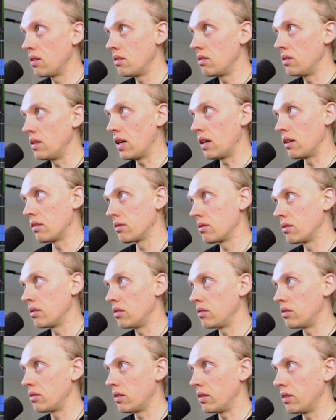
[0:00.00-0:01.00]
Yeah,
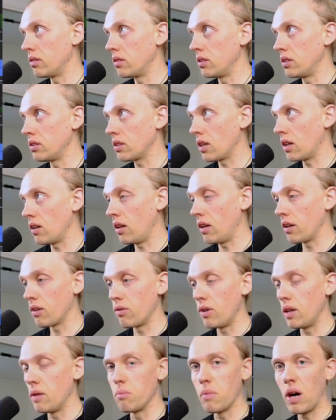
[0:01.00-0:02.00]
this kind of
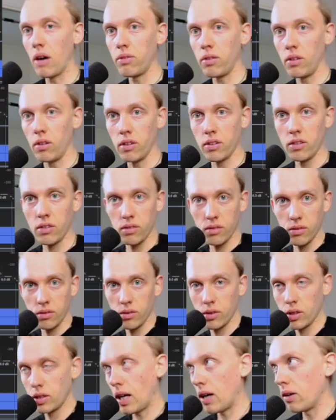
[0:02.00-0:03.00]
like really muffled
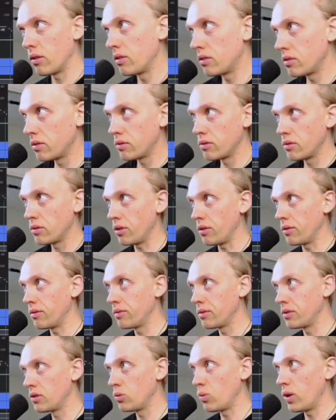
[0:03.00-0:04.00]
sound, so
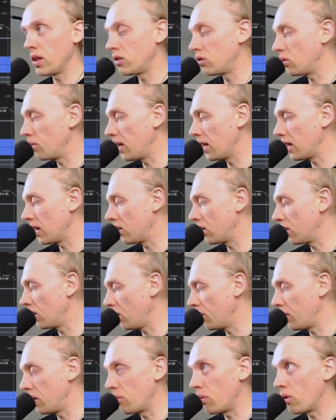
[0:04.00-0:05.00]
just wanted to make it a
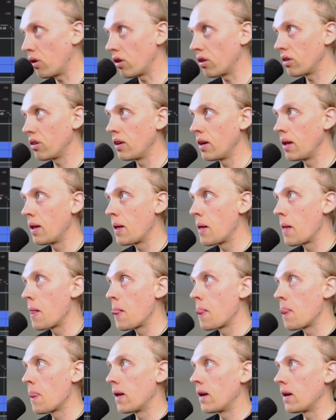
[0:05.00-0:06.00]
little bit more
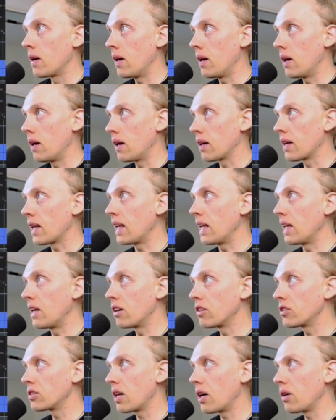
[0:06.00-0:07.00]

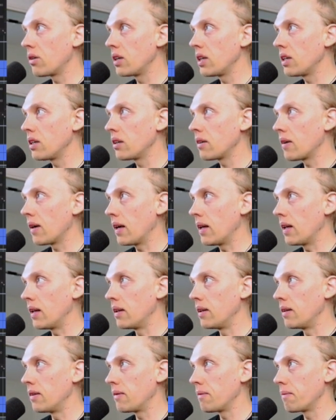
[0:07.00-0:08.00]
clear sounding.
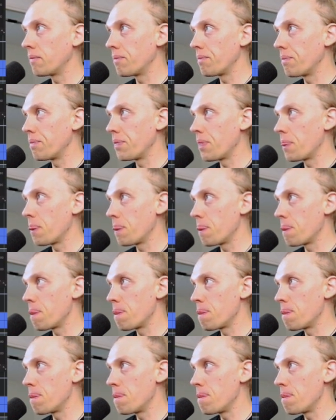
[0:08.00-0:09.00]
And
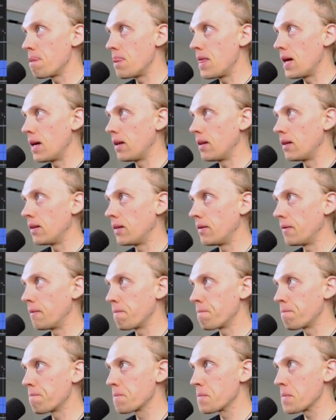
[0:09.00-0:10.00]
then
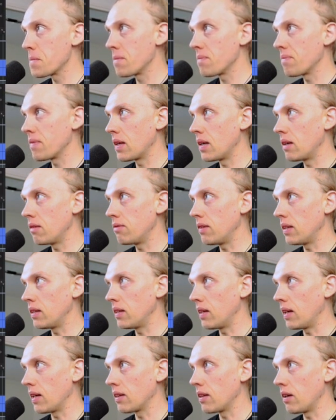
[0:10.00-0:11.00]
I
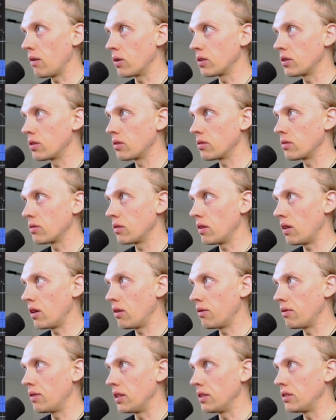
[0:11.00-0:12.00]
felt like there was a lot
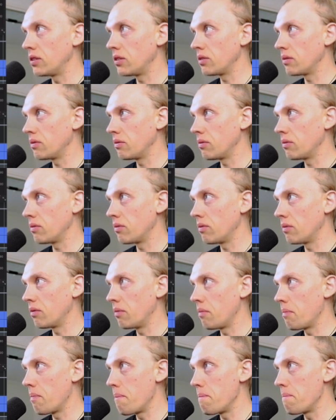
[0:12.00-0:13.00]
of these
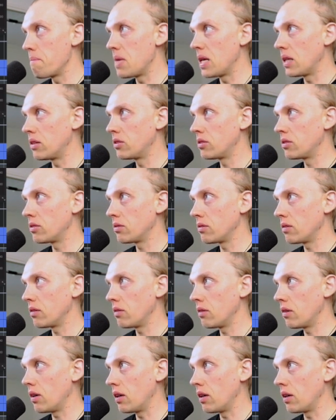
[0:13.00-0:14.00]
mids
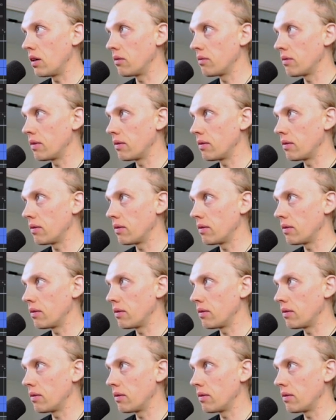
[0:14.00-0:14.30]
they're